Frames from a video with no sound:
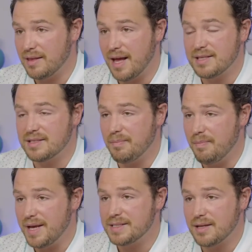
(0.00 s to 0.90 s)
That's the
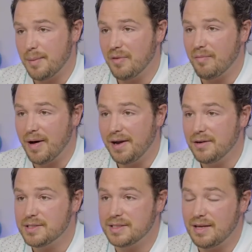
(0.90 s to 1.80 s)
best type of
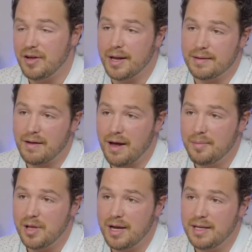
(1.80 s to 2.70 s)
buyers. They've got a
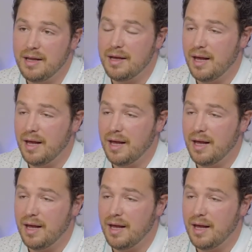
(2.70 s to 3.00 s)
timeline